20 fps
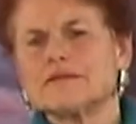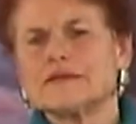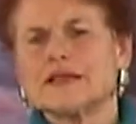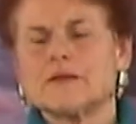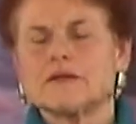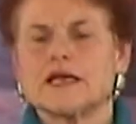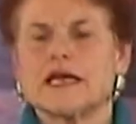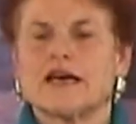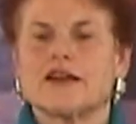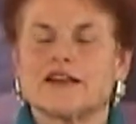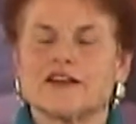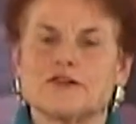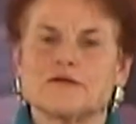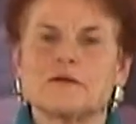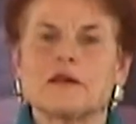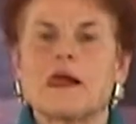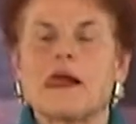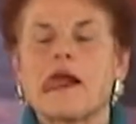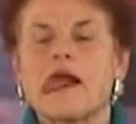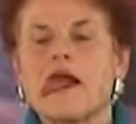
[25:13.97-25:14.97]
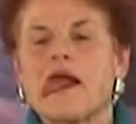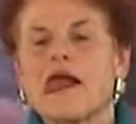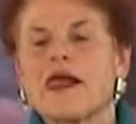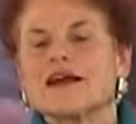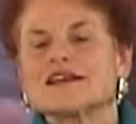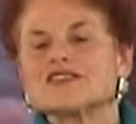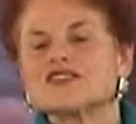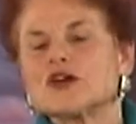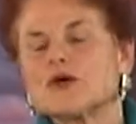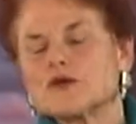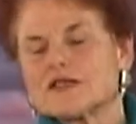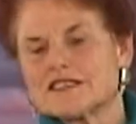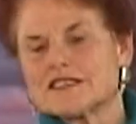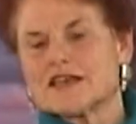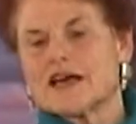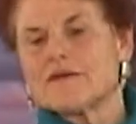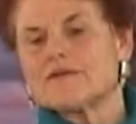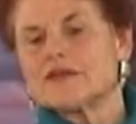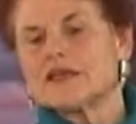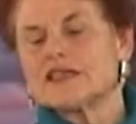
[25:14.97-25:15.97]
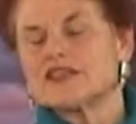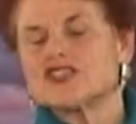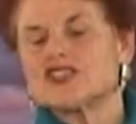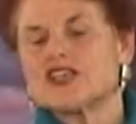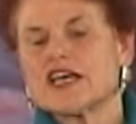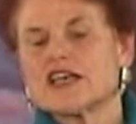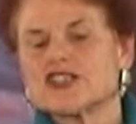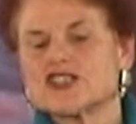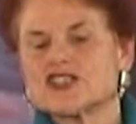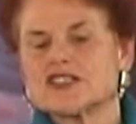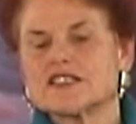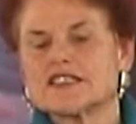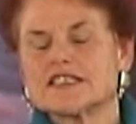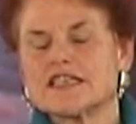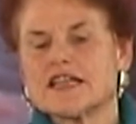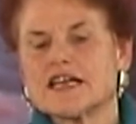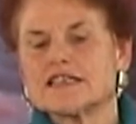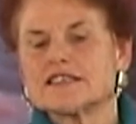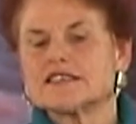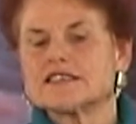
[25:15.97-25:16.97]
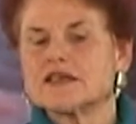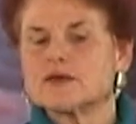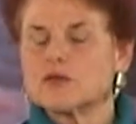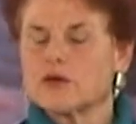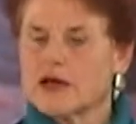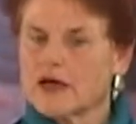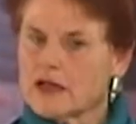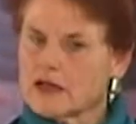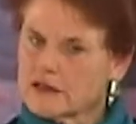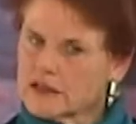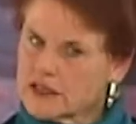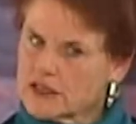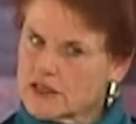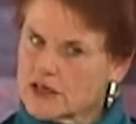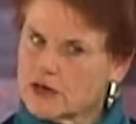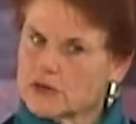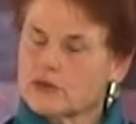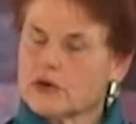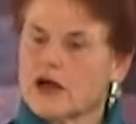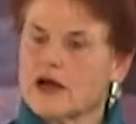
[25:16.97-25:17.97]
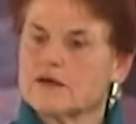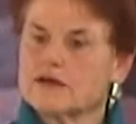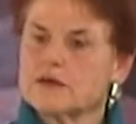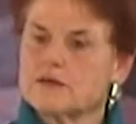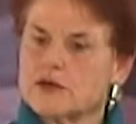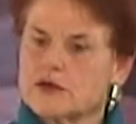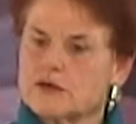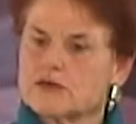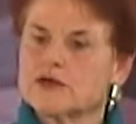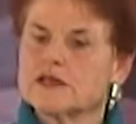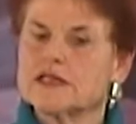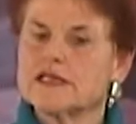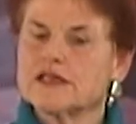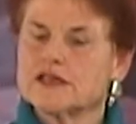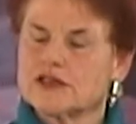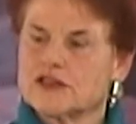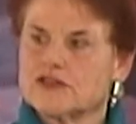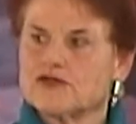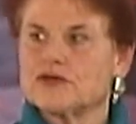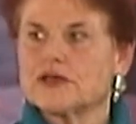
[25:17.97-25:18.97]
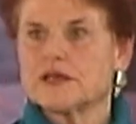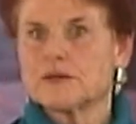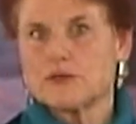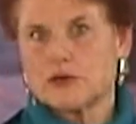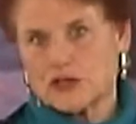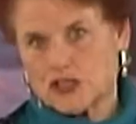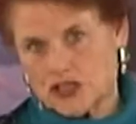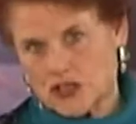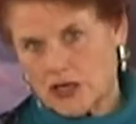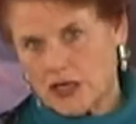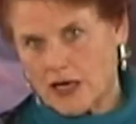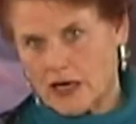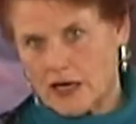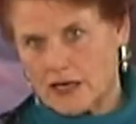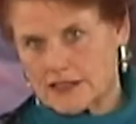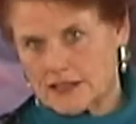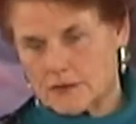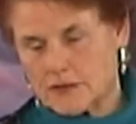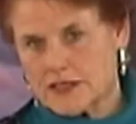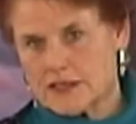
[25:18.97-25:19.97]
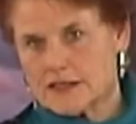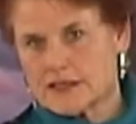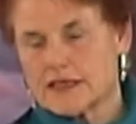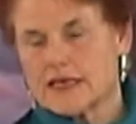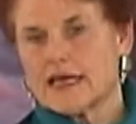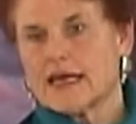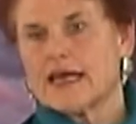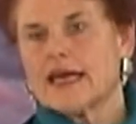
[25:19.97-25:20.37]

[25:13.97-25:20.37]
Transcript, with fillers: Let me out of here. So we stopped the injections, and I said, "Well, you know, probably be really good if we can put you on hospice,